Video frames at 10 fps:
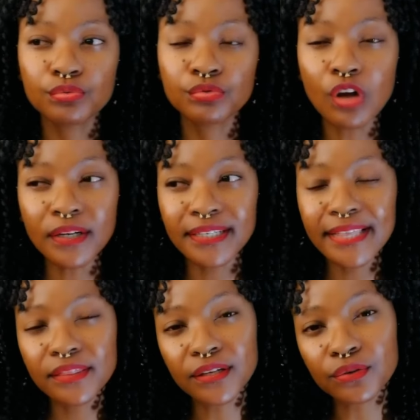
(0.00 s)
not
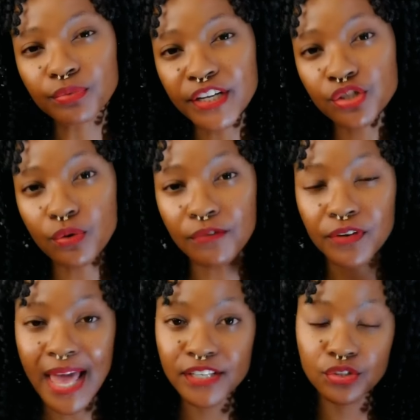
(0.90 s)
let the ratio of
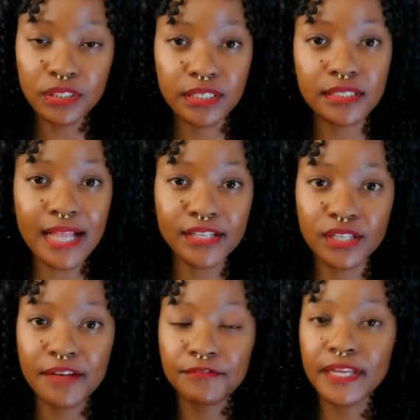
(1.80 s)
likes to dislikes
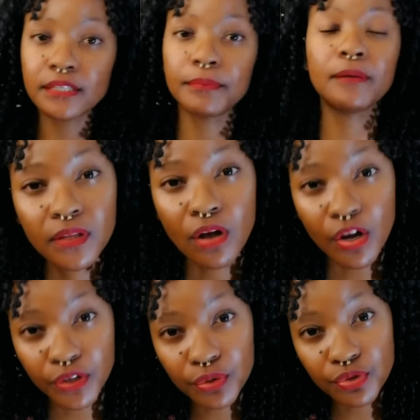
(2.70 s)
afflict me
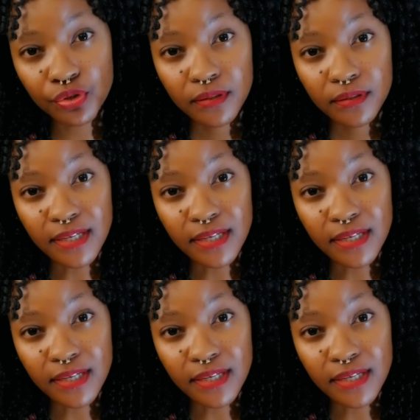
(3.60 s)
on YouTube.